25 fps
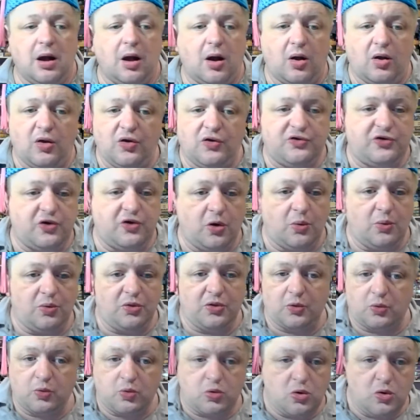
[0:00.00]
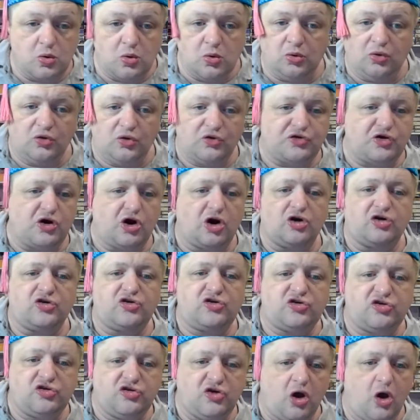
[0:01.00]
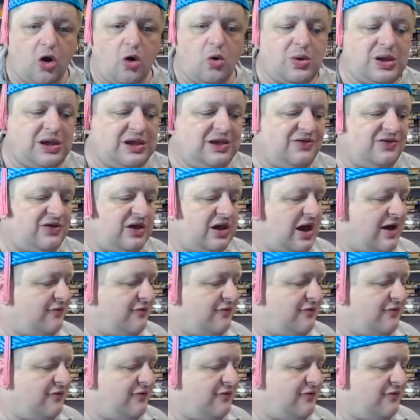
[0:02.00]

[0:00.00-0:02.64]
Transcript: Also, the rules are so easy.